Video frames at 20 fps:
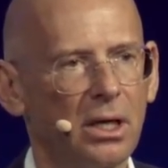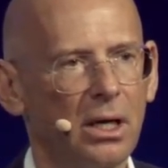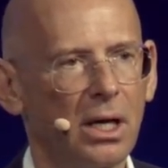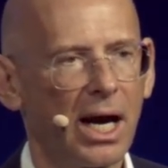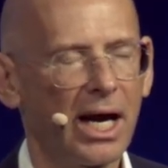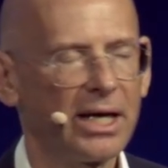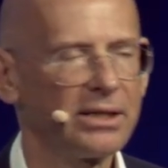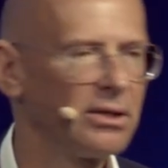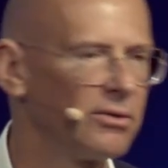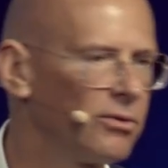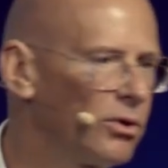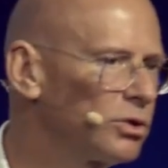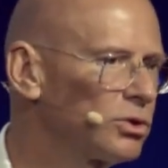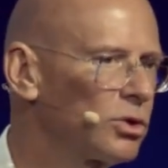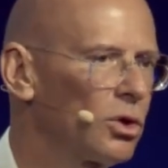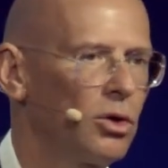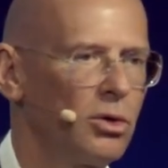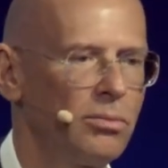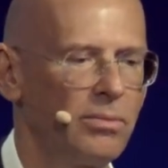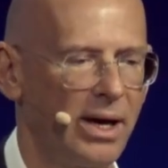I devote
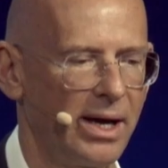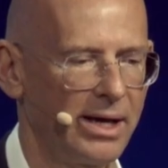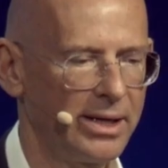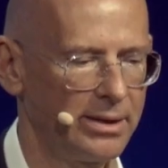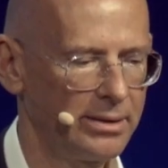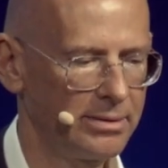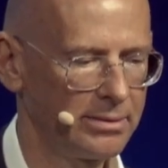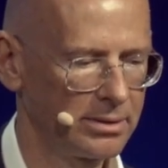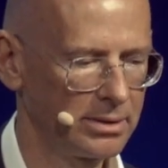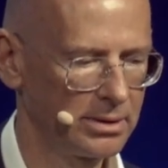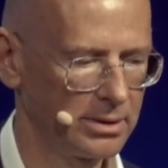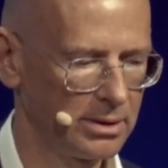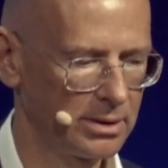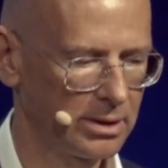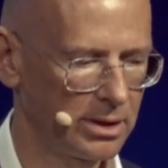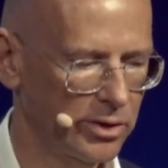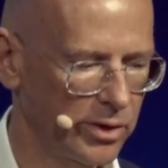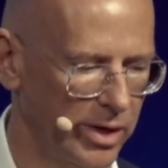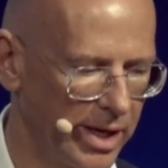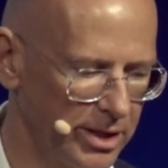all my
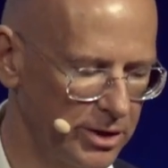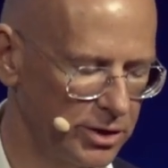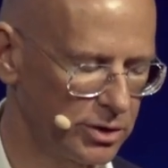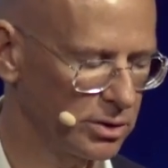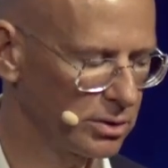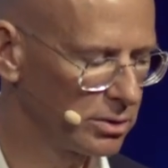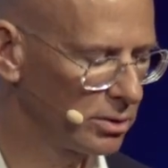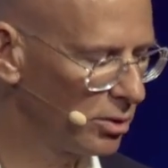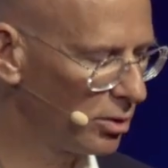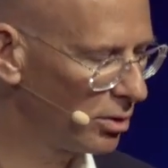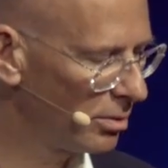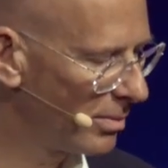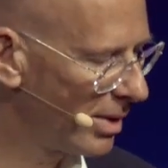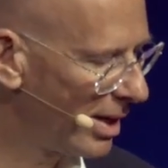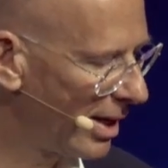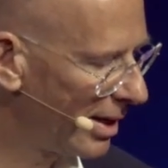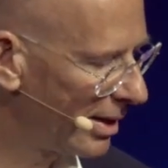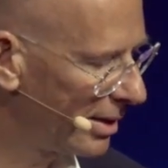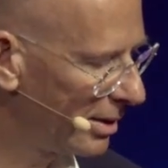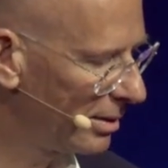creation, all
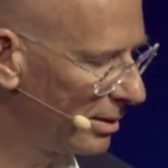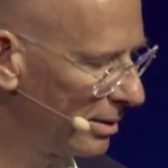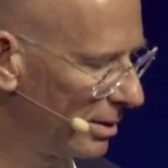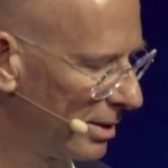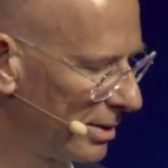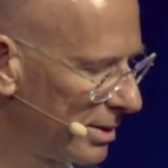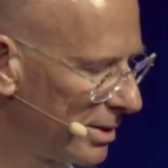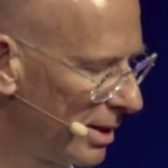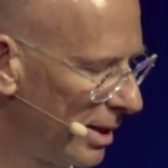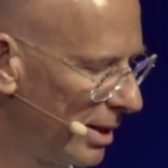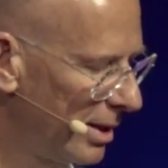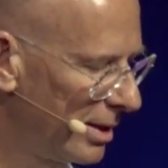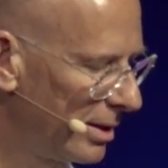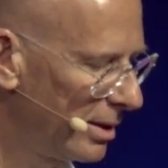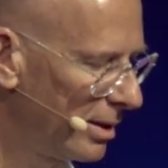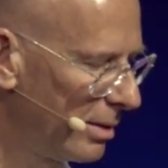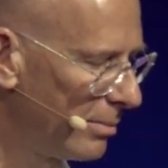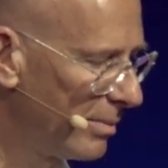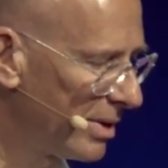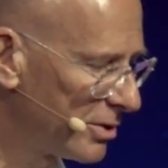my, let's say,
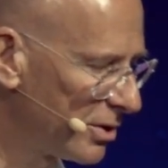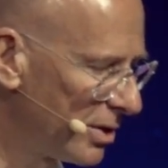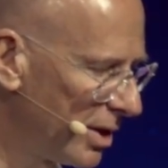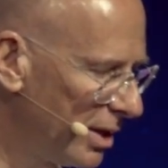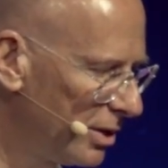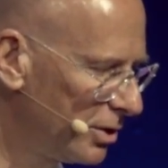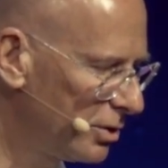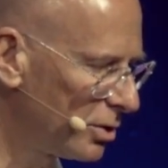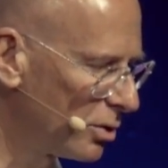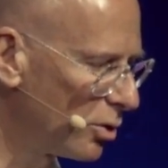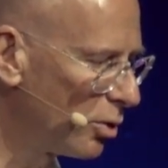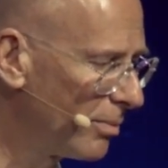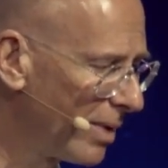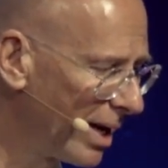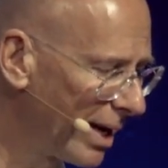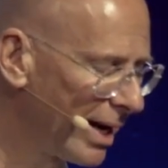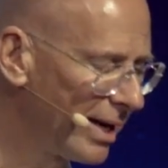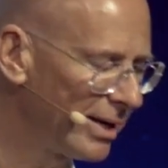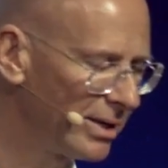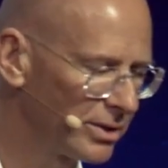imagination, all my
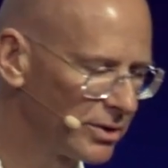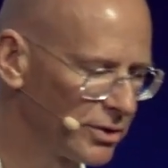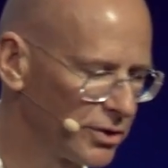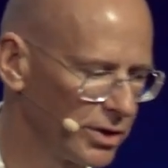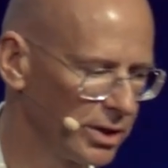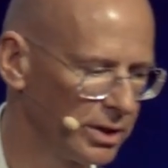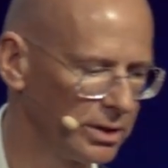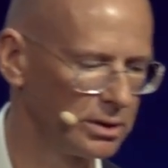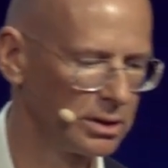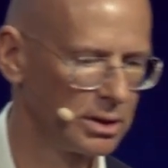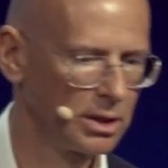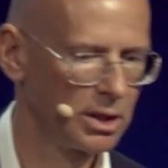energy,